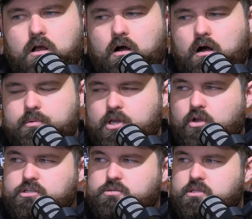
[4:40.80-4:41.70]
I'll be
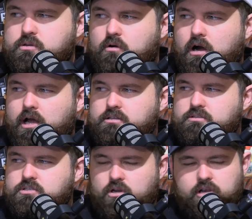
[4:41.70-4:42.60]
honest with you. I
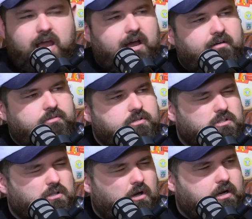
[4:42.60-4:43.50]
don't have the
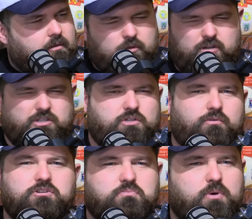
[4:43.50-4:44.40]
slight. I'm not a
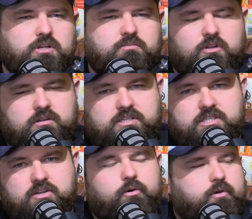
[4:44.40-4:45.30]
scrunch person. I'm not a
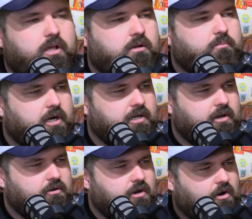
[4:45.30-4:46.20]
serial killer. But I
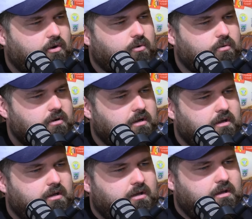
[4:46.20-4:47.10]
don't know.
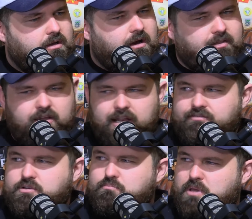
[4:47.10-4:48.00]
I think I'd
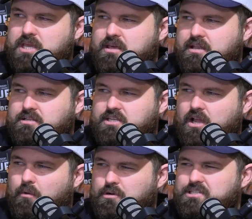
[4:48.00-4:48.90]
have to be there to see.
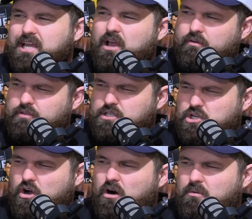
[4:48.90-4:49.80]
I want to say over the
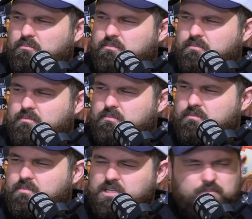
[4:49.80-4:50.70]
top
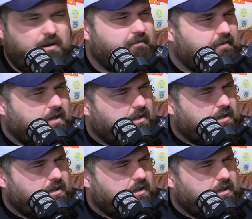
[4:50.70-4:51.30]
is my feeling.